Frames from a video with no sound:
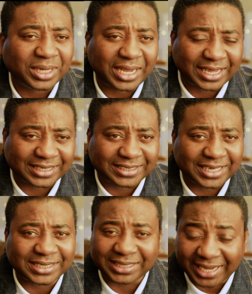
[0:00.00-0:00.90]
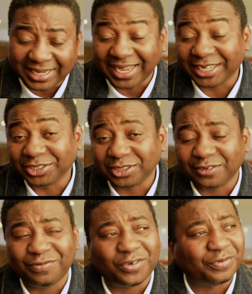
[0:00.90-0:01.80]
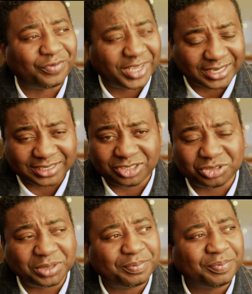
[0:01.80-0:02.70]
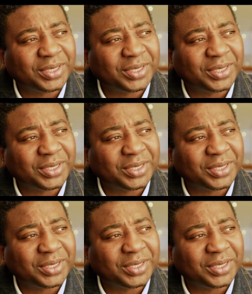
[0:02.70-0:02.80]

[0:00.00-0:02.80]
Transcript: Like I said, that I used for Vegas trip,